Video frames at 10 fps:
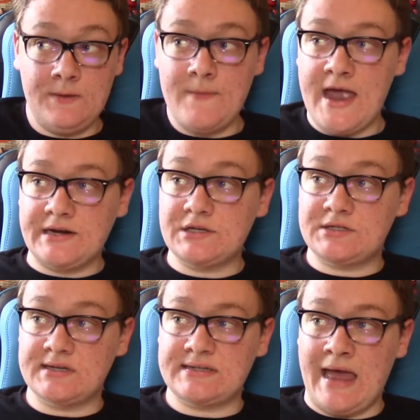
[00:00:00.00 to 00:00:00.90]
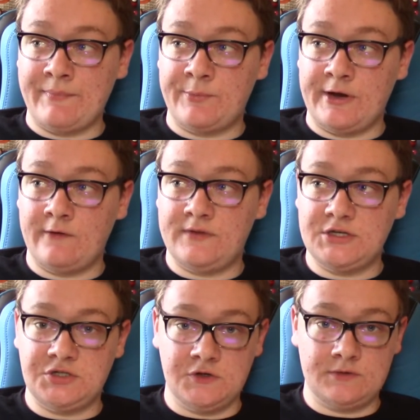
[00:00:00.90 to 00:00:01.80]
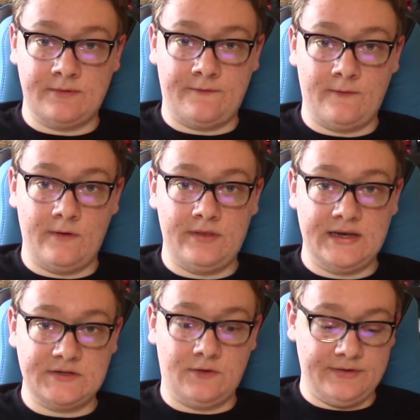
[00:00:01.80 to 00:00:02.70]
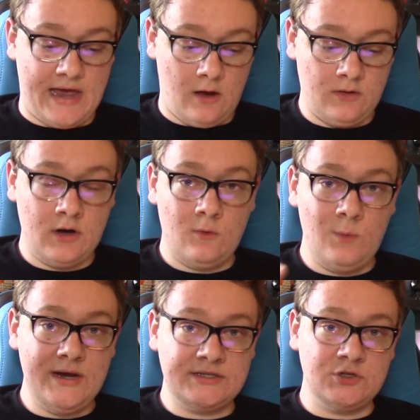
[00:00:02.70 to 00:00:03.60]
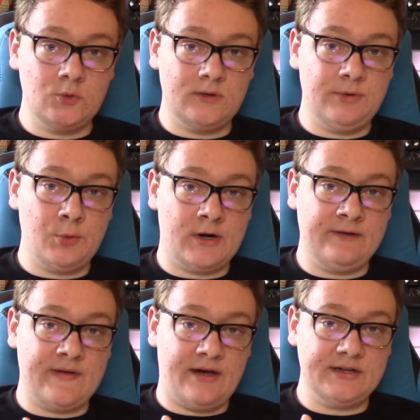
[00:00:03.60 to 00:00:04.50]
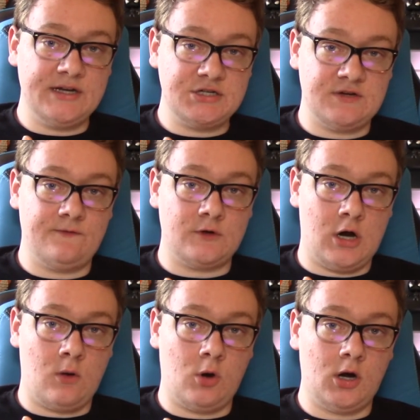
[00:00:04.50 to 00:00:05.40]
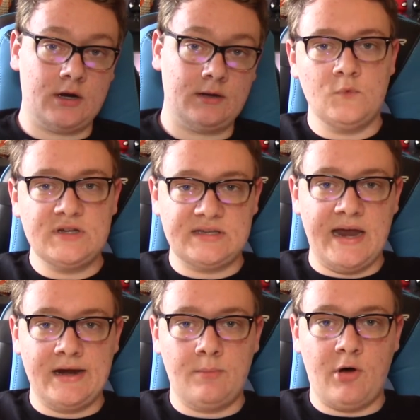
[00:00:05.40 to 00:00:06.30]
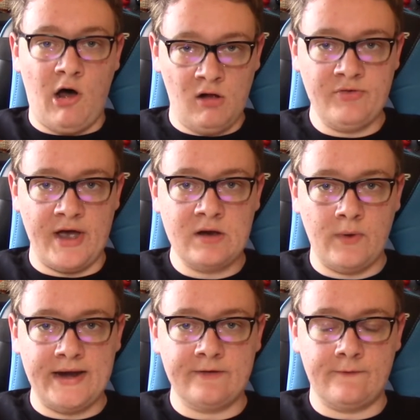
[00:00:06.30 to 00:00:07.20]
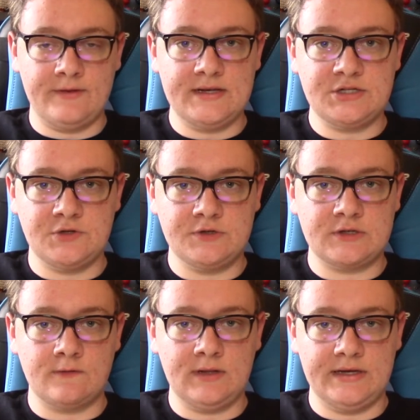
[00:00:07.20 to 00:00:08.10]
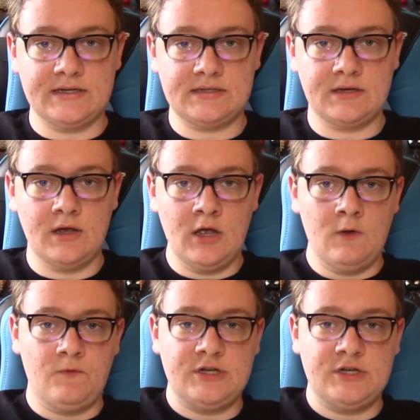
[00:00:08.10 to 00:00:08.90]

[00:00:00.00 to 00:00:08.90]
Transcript: managed to snag a pair of these shoes before they sold out, we too would be wanting validation for our work. We stayed up all night waiting for these shoes to release. We